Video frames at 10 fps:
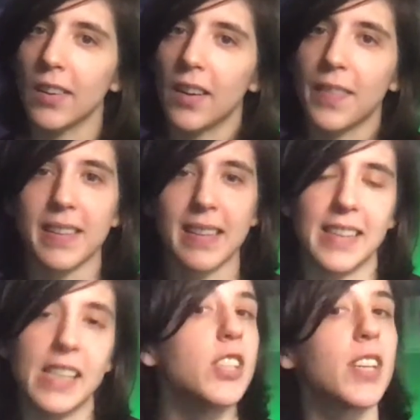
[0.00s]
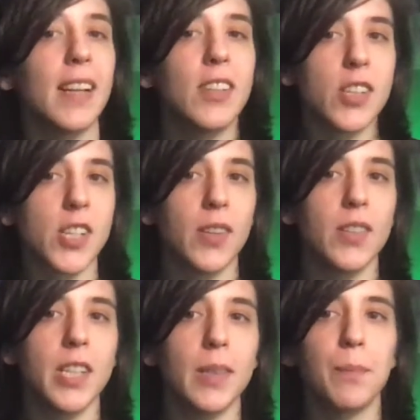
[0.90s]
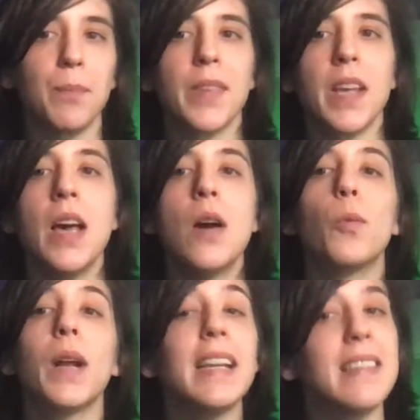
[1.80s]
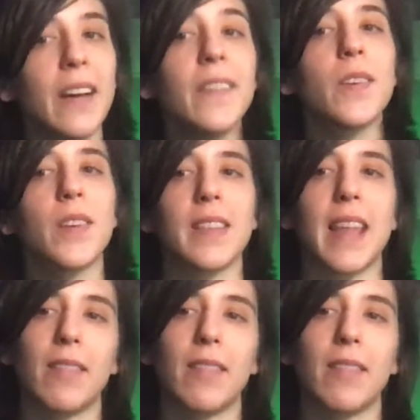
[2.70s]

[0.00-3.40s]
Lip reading: on the citation I just showed you? When I downloaded that